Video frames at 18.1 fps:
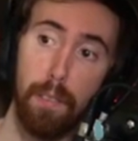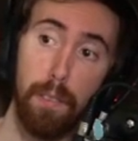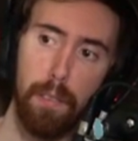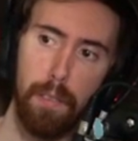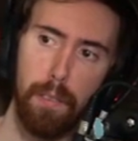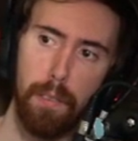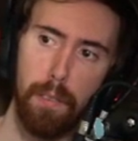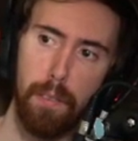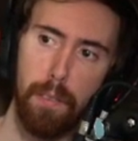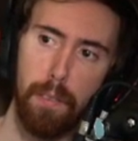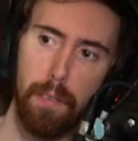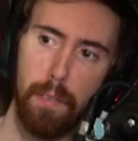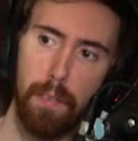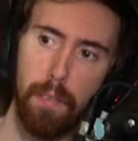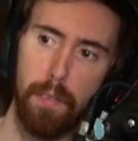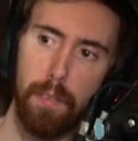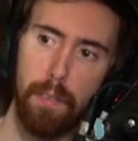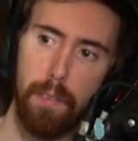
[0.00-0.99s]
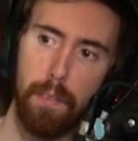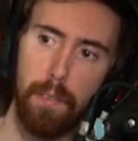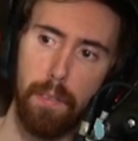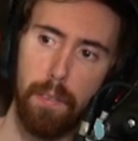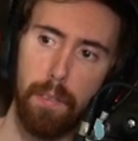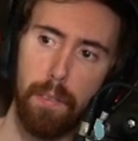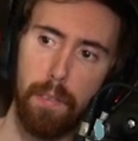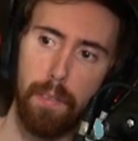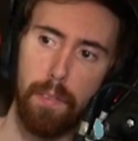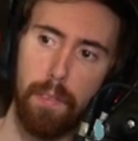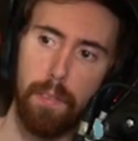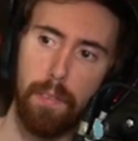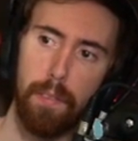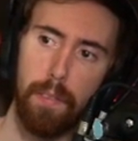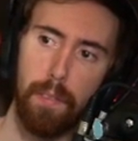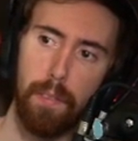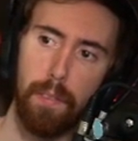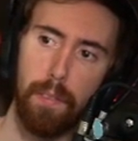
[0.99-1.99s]

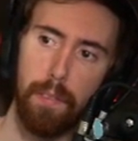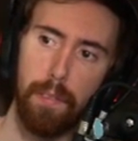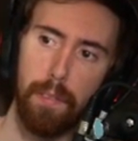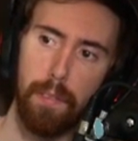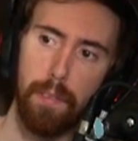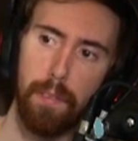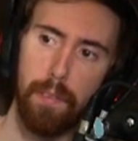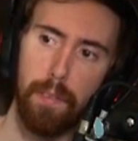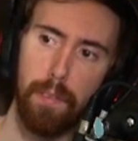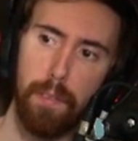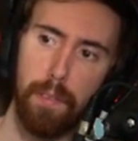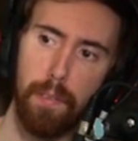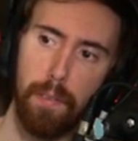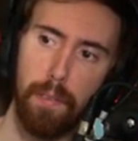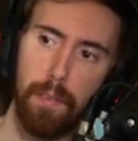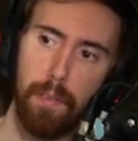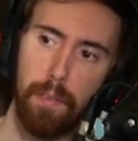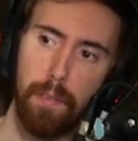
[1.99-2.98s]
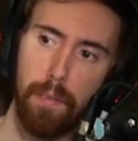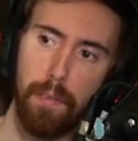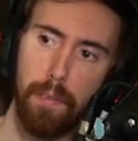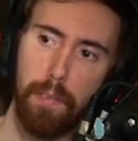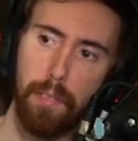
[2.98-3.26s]
(no one is talking)